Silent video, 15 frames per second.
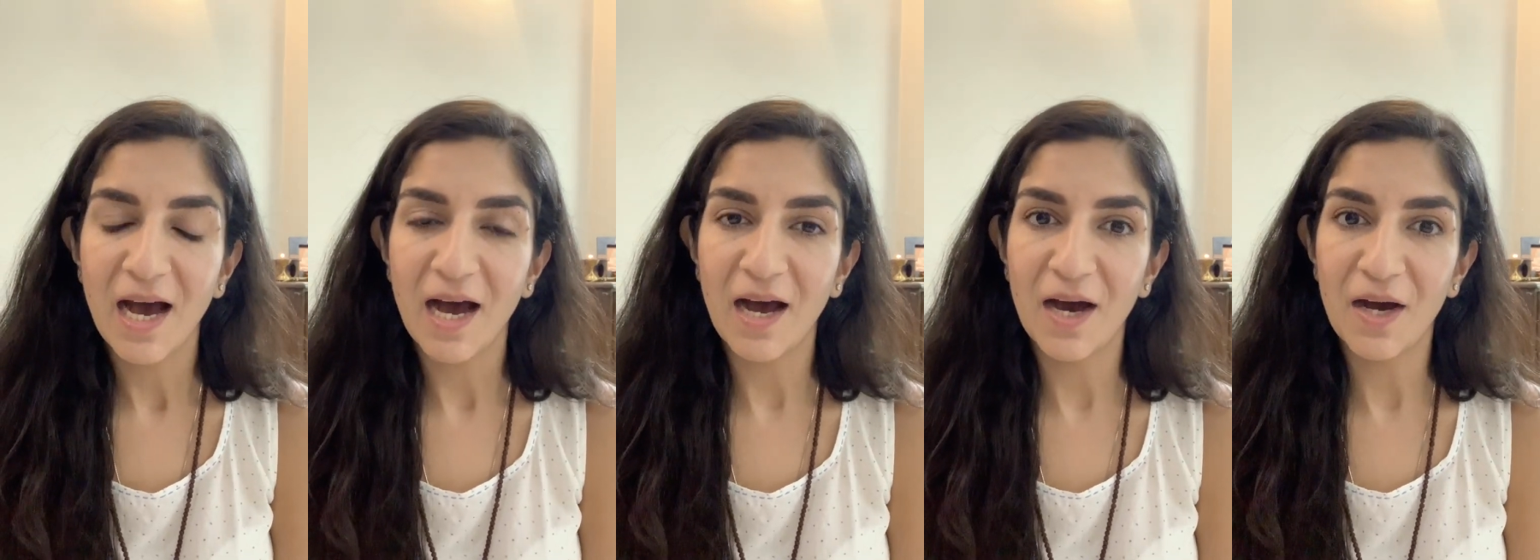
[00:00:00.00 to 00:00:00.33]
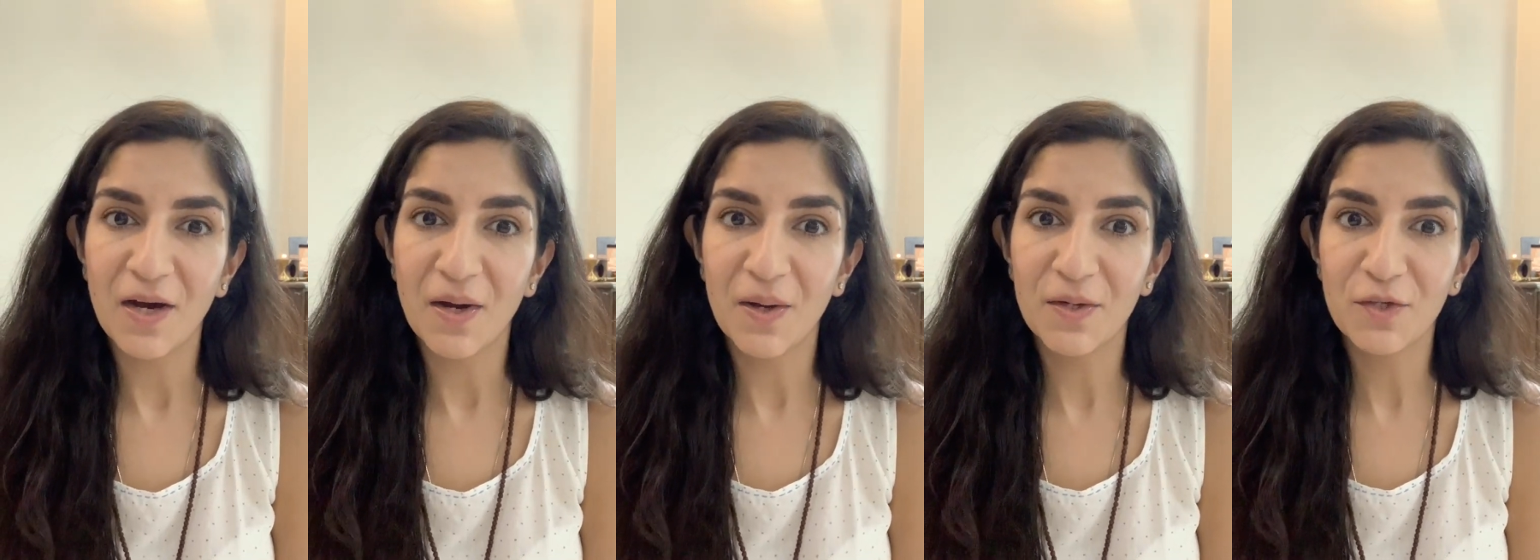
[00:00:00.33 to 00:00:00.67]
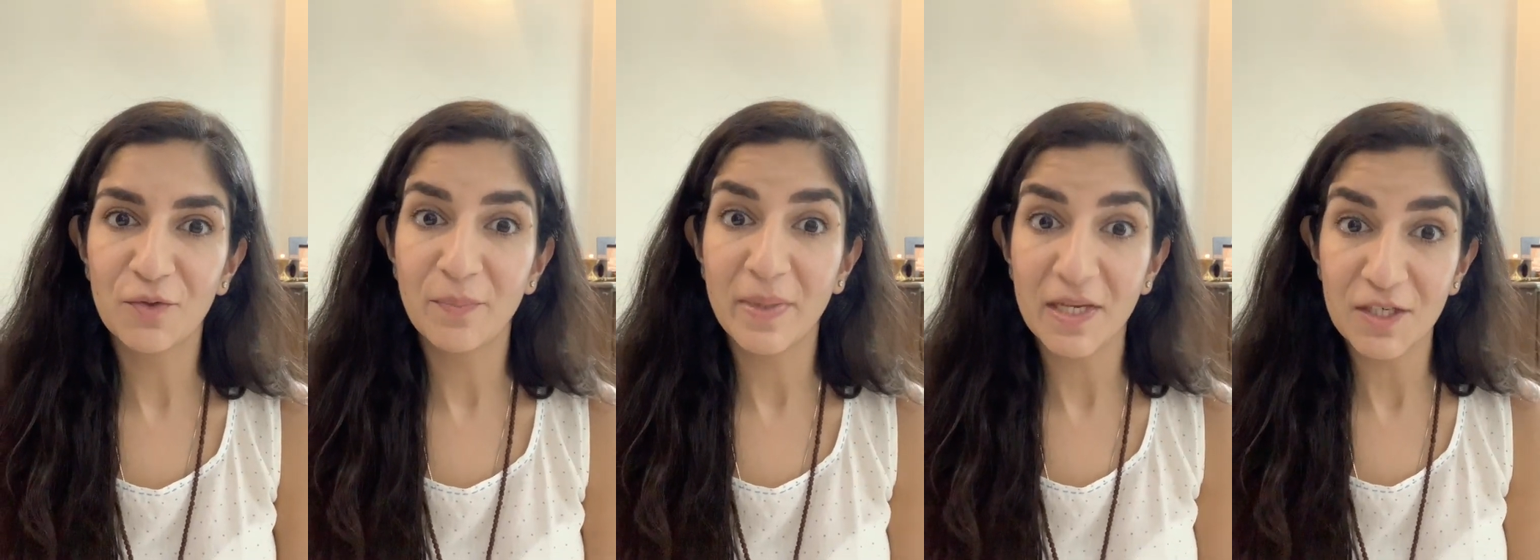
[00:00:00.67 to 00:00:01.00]

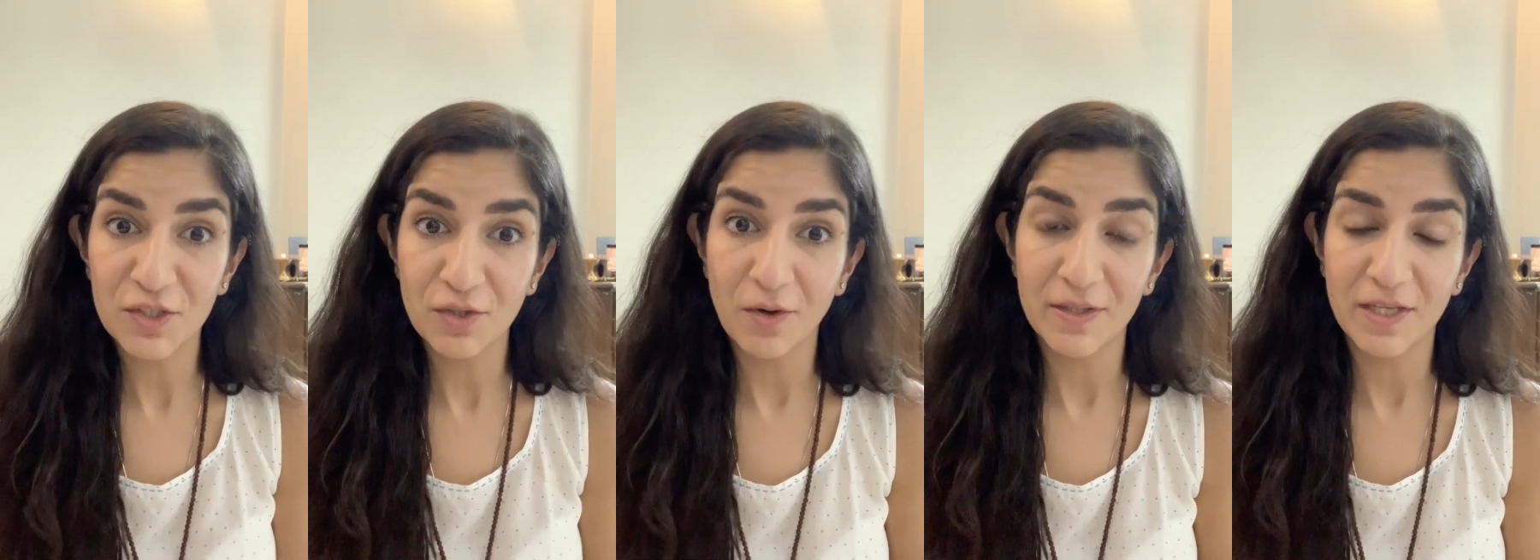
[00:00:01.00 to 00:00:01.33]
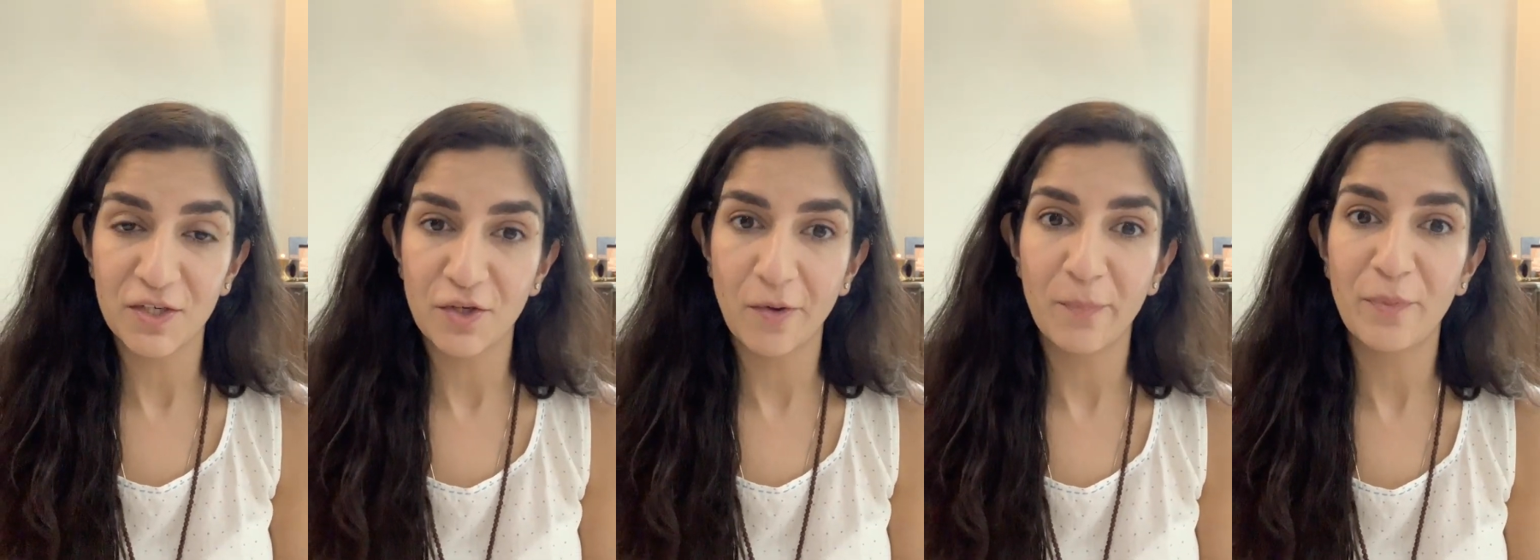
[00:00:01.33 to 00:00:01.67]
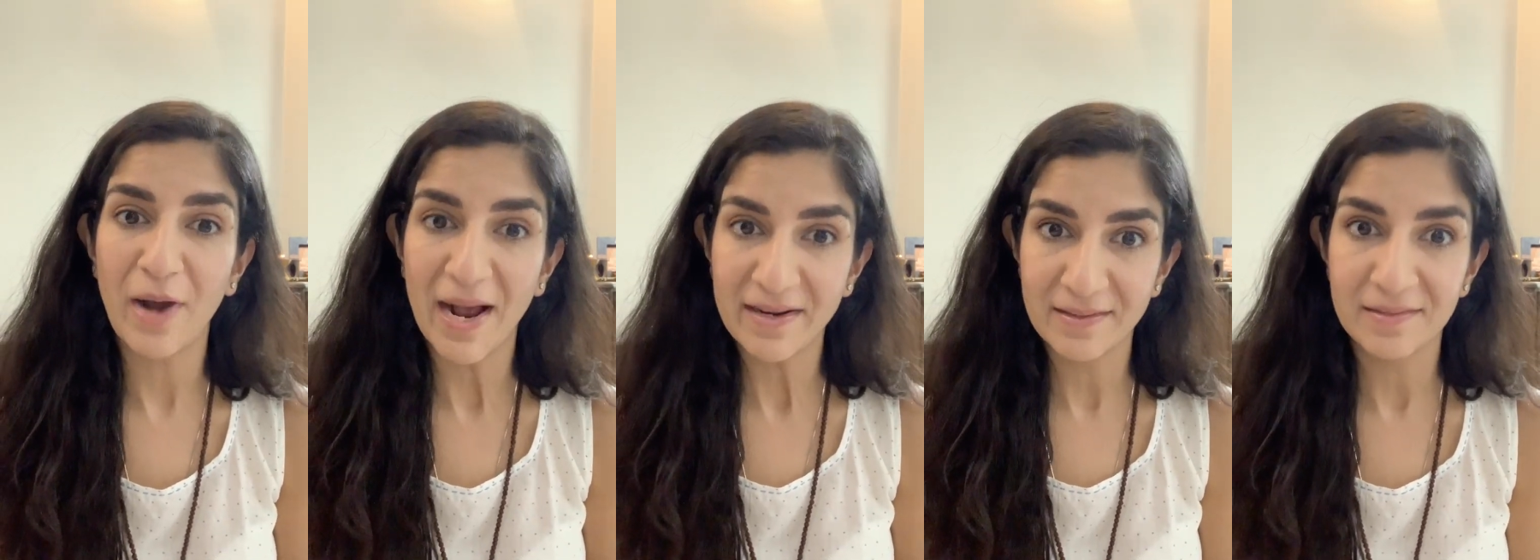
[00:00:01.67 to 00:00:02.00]
to make sure that your
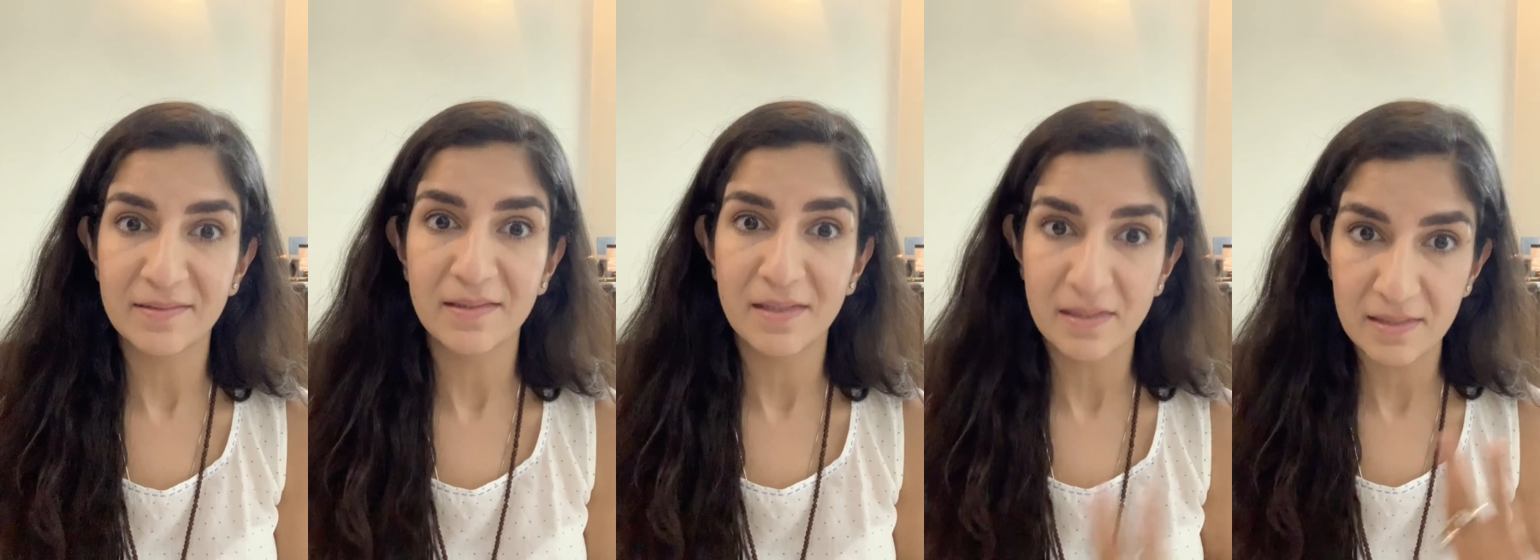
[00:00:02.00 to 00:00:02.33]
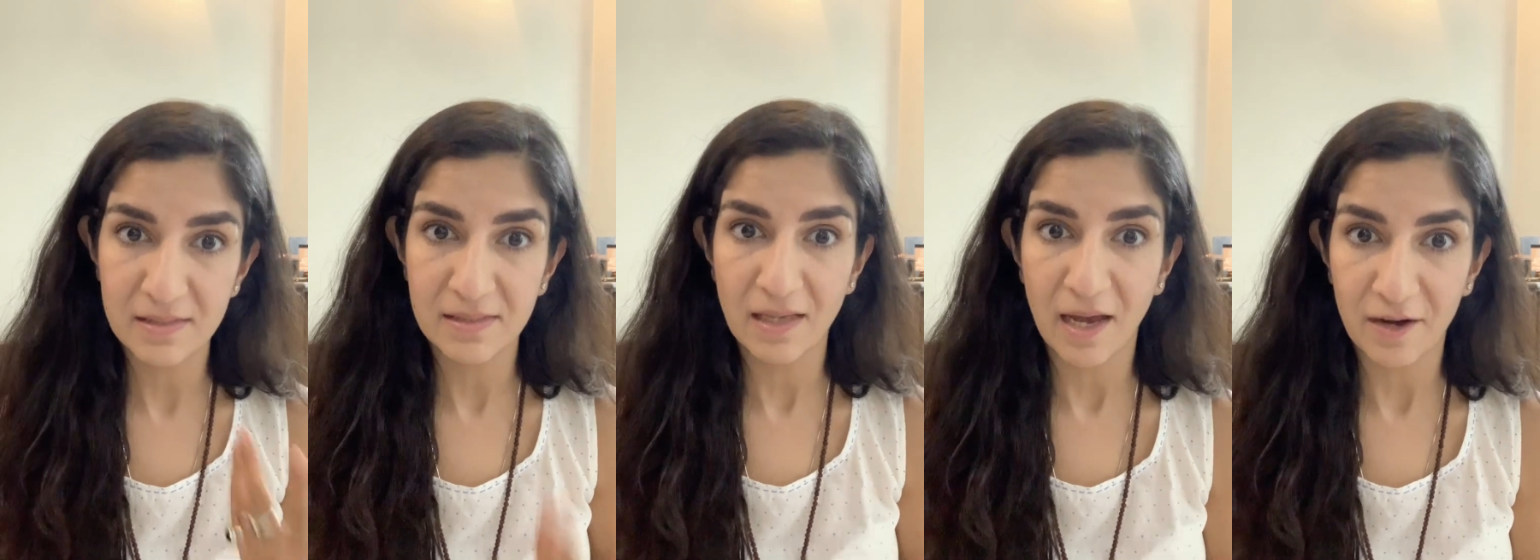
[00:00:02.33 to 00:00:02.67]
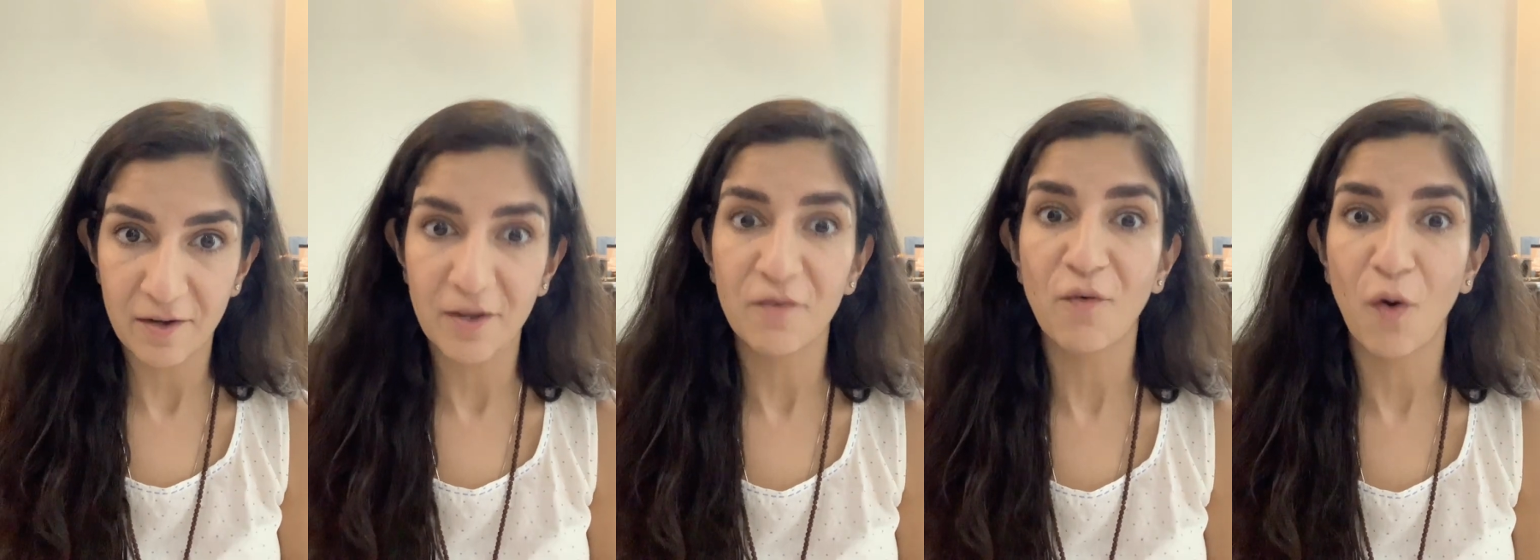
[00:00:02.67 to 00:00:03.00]
practices
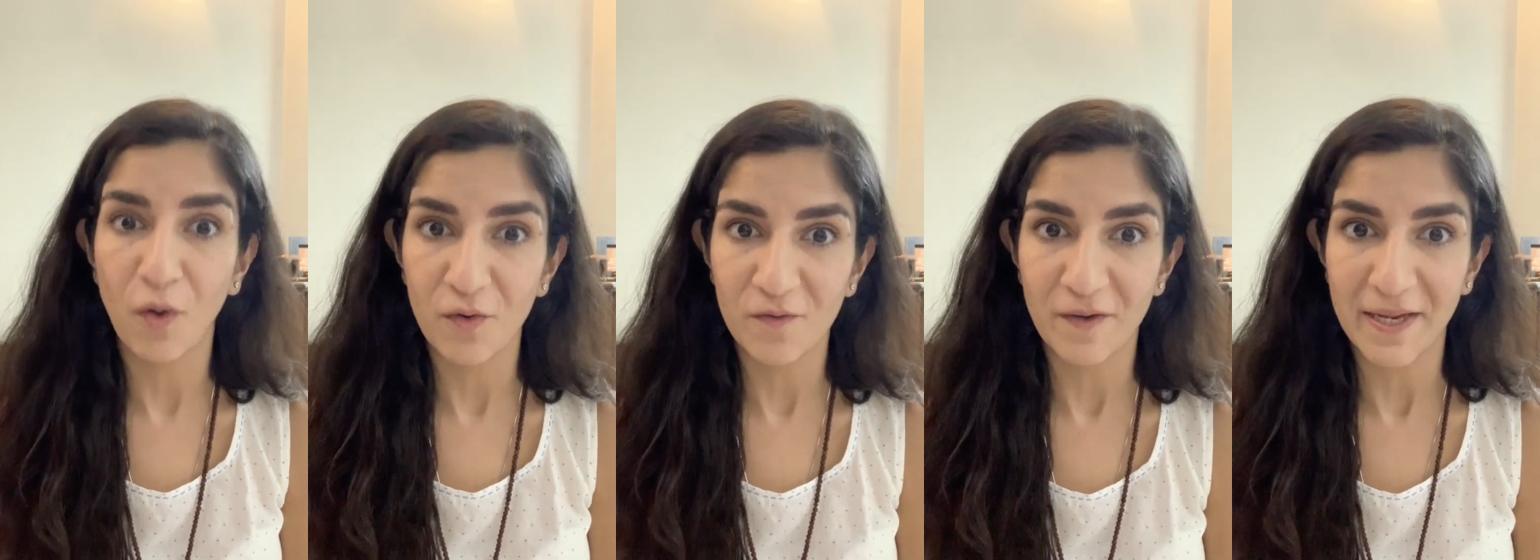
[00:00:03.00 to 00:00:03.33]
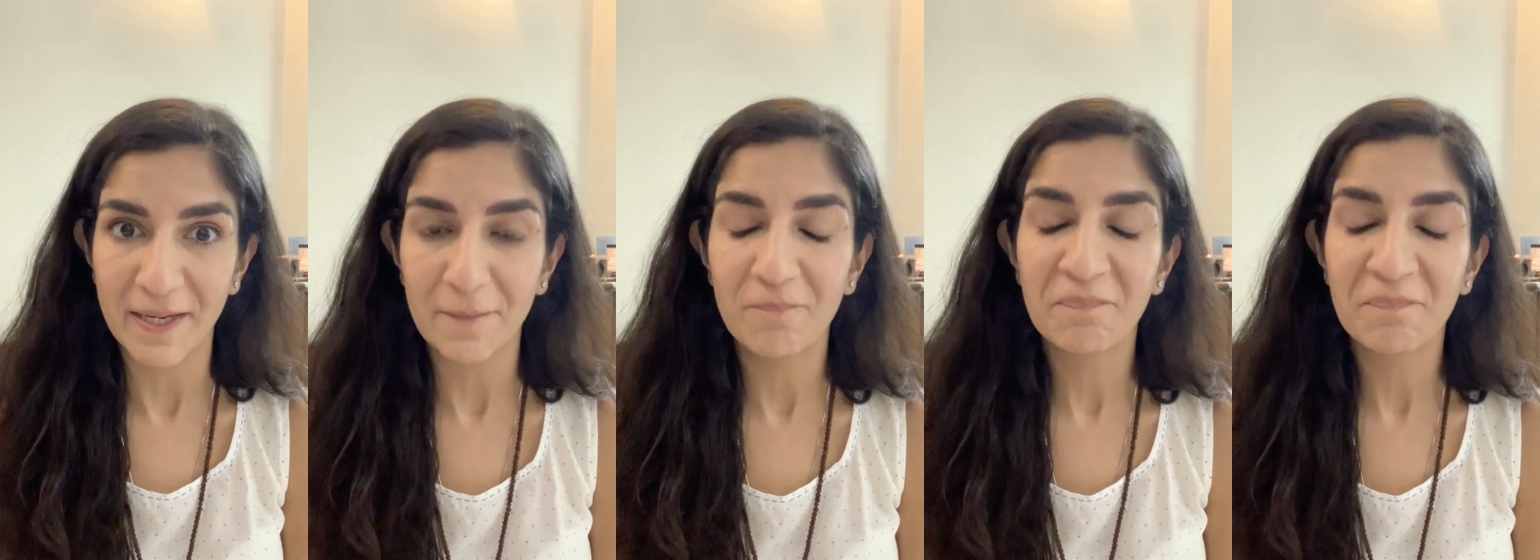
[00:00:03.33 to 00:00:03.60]
are evolving.